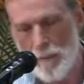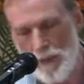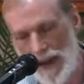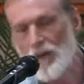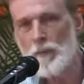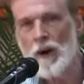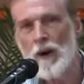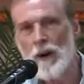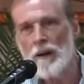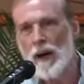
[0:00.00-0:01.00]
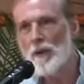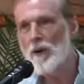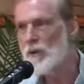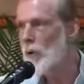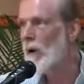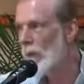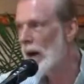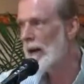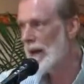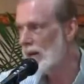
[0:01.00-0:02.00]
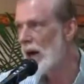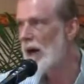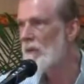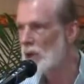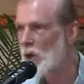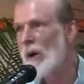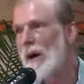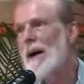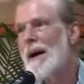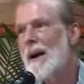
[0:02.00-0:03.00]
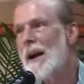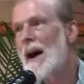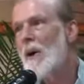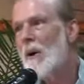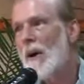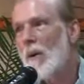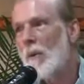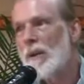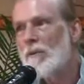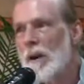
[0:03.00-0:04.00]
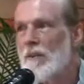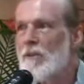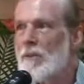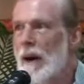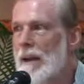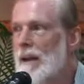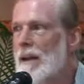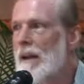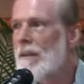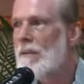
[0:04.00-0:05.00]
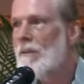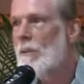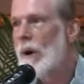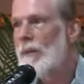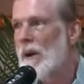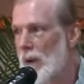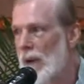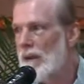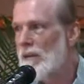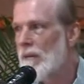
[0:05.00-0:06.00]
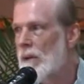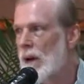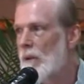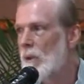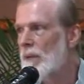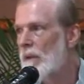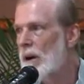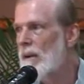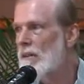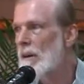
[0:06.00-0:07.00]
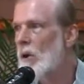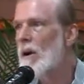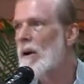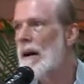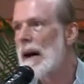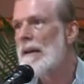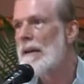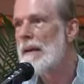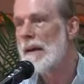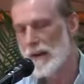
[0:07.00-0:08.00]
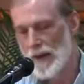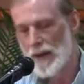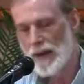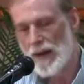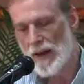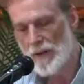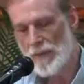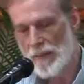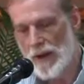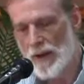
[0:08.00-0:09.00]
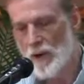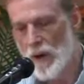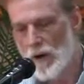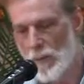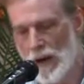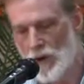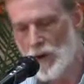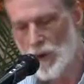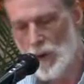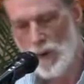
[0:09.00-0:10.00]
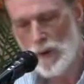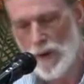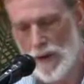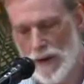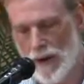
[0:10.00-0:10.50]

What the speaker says: pass beyond others who are running, dhavato? Now, what's very striking is what the Greeks have done with a very similar idea. I'll talk about two